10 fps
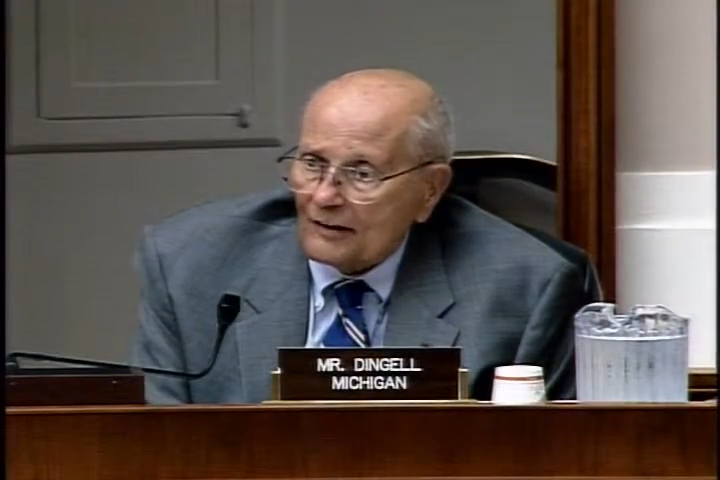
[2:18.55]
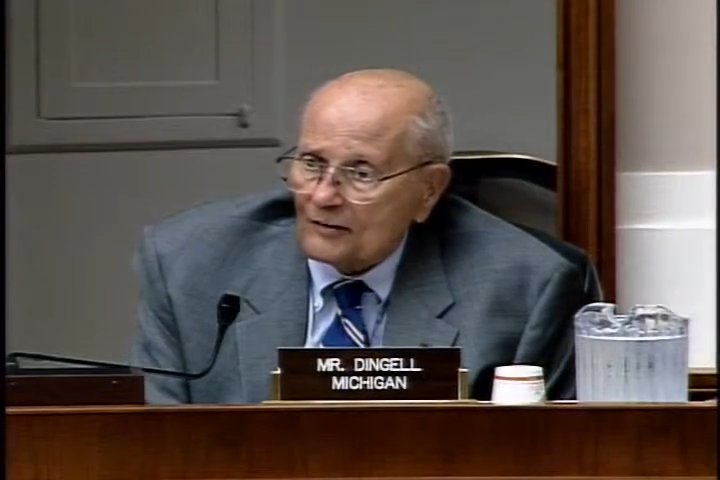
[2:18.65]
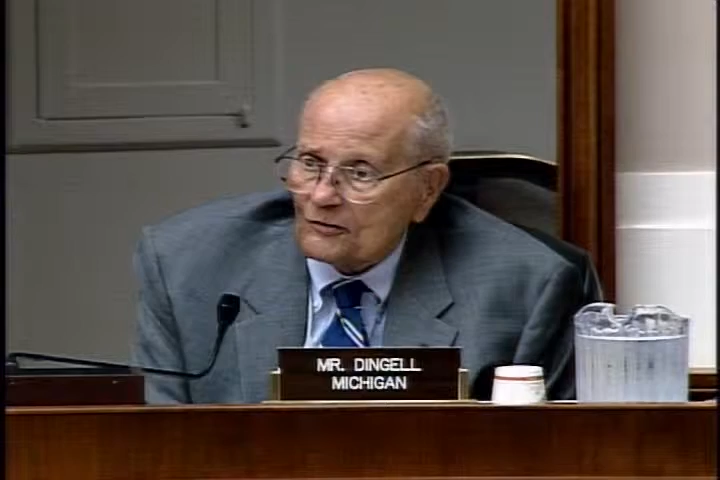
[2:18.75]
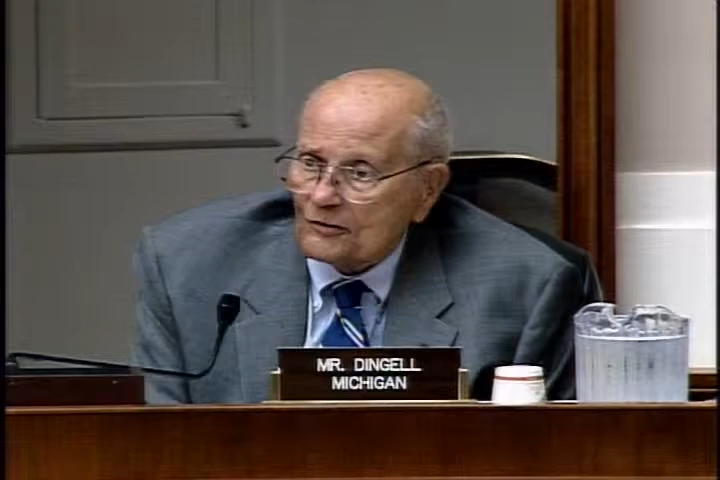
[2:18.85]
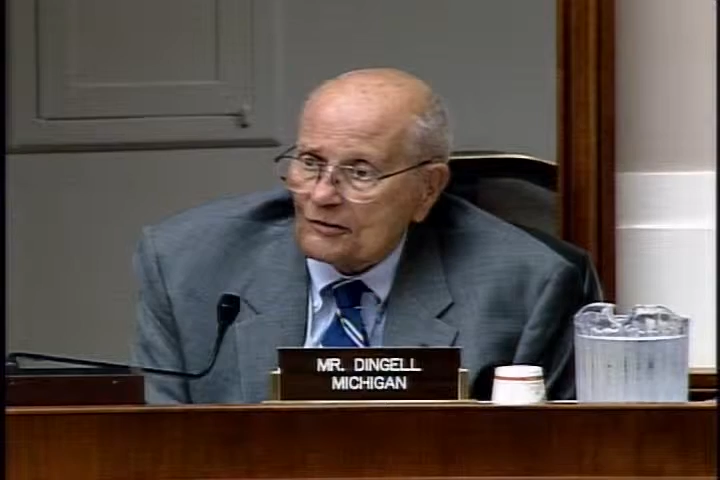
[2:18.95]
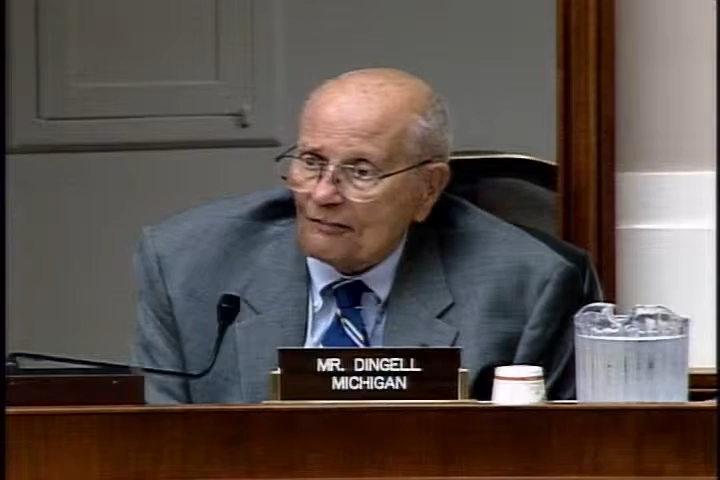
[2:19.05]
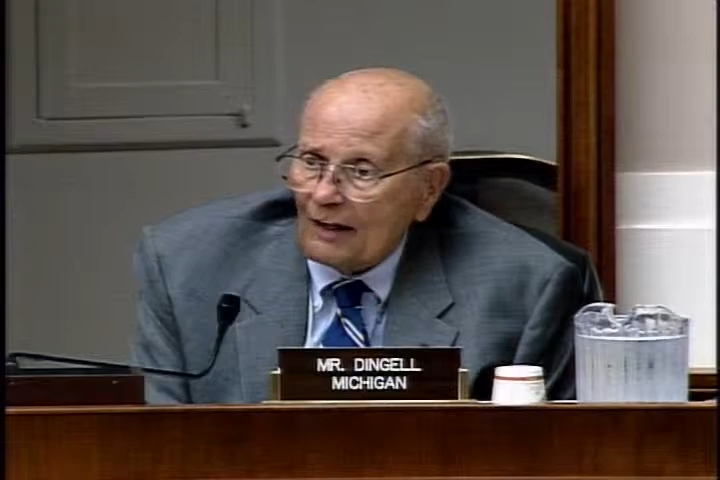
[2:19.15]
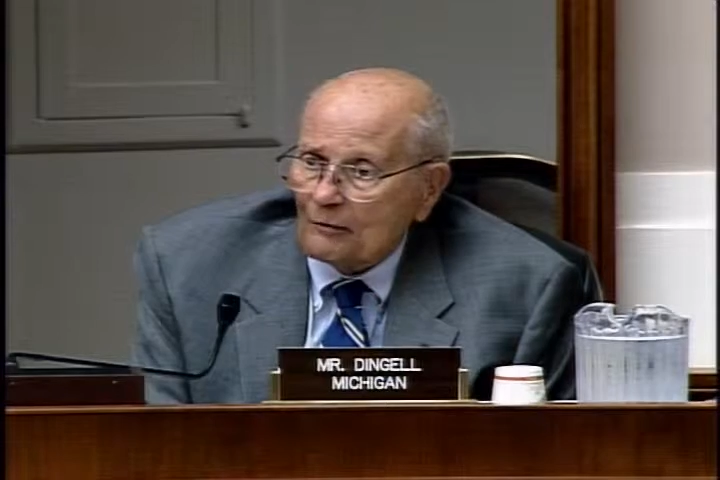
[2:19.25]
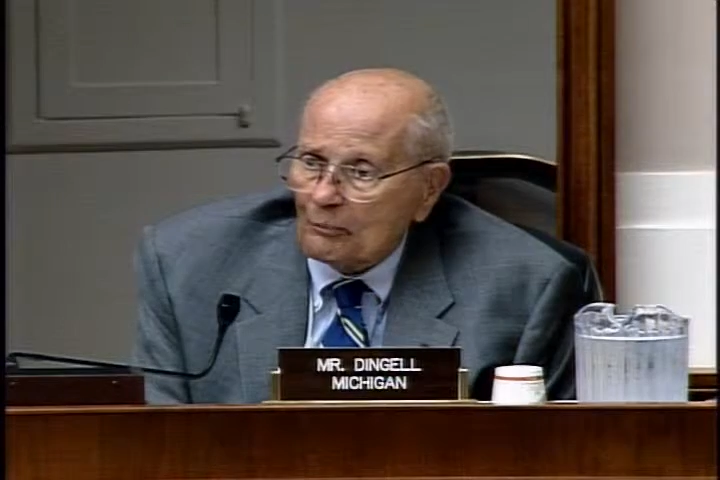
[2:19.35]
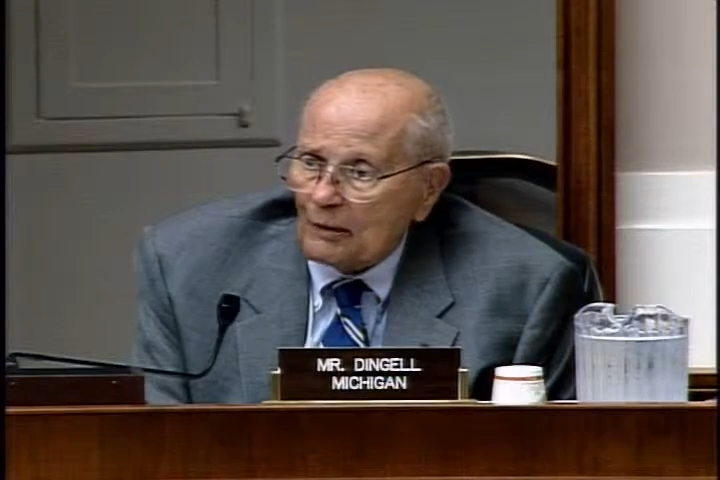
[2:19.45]
It's a
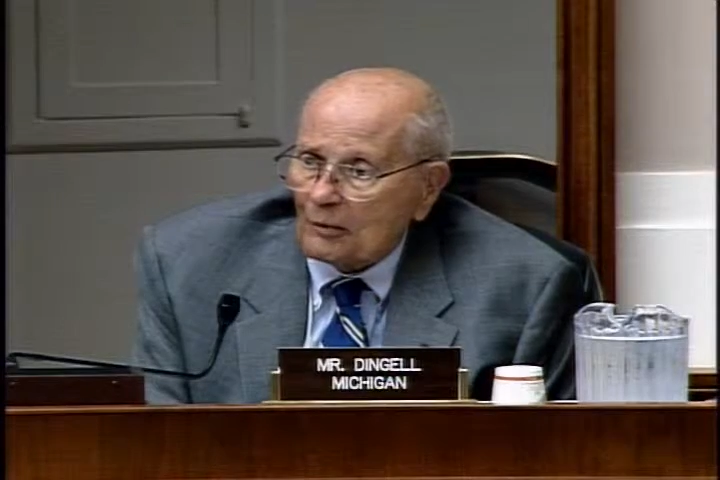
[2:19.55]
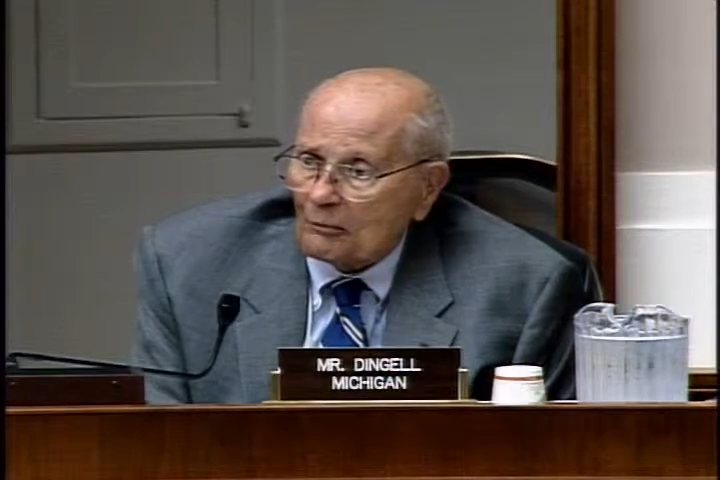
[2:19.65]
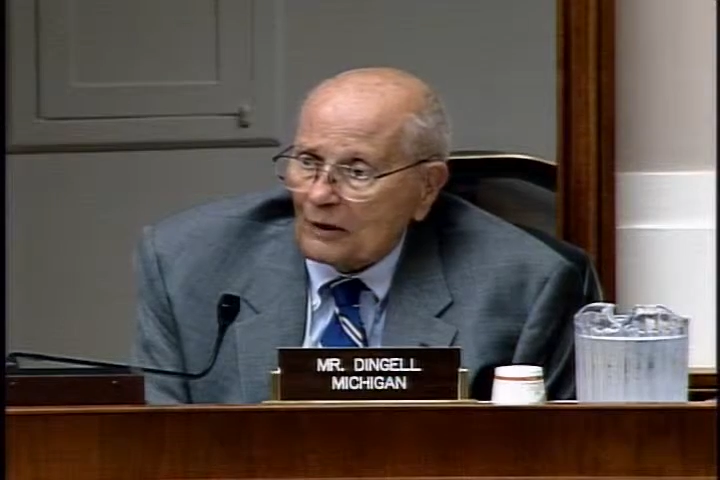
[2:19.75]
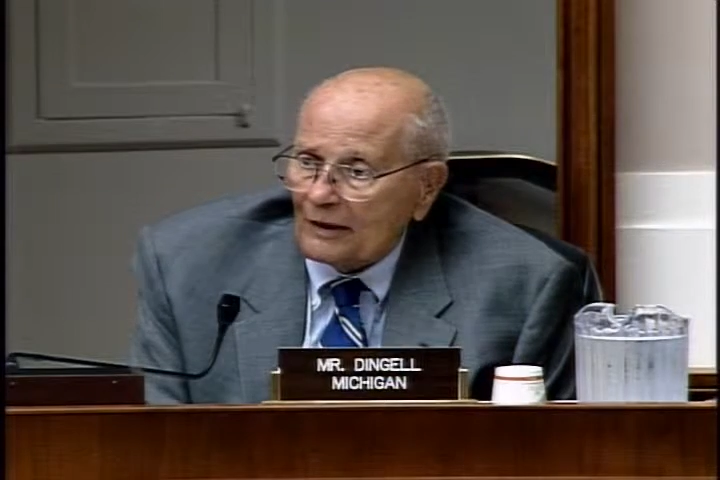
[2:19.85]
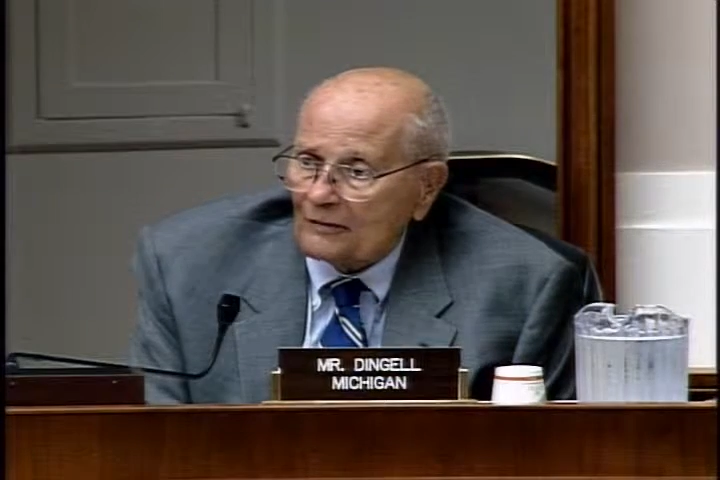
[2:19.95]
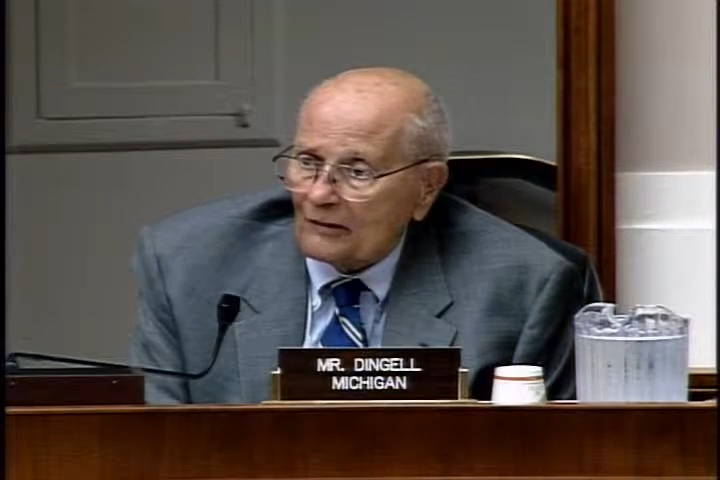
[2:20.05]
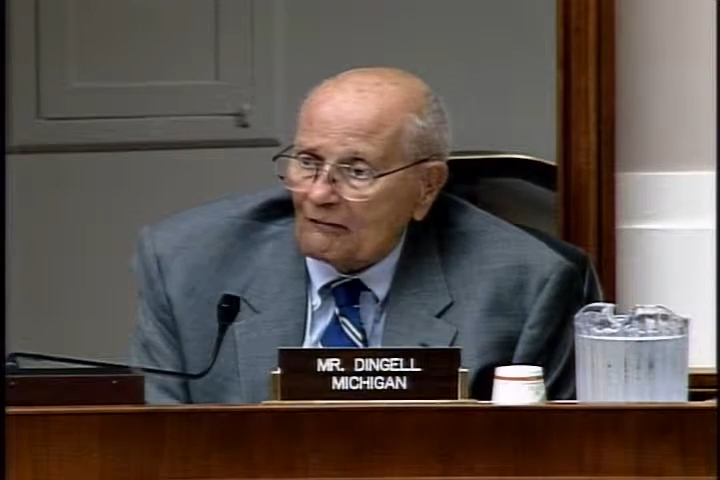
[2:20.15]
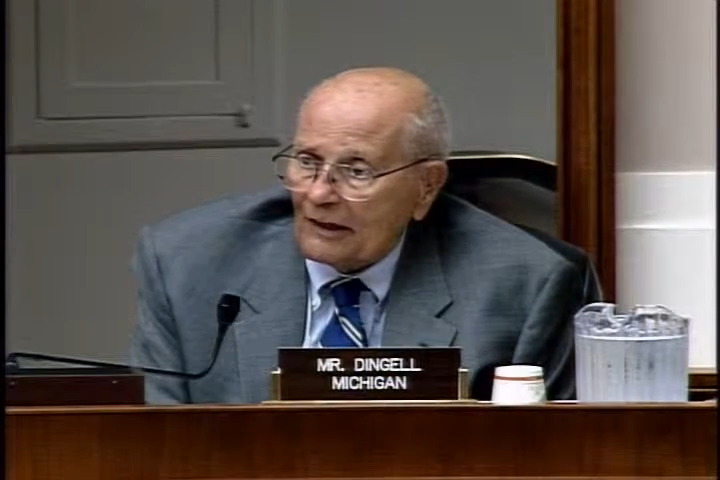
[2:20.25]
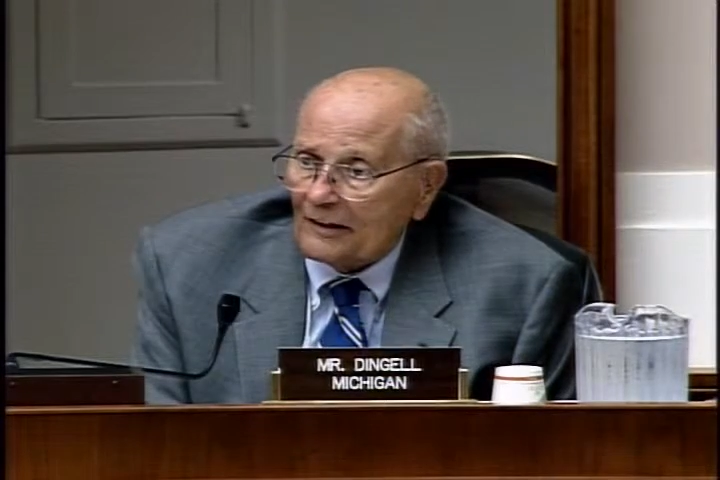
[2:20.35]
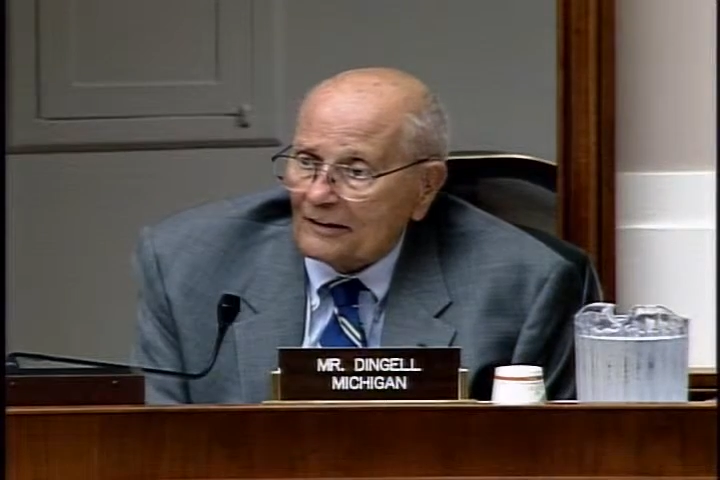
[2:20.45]
defined payment plan. Is that
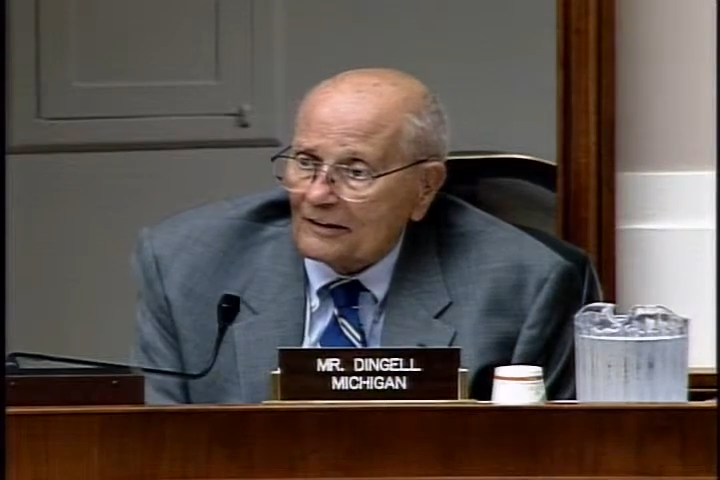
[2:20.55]
right?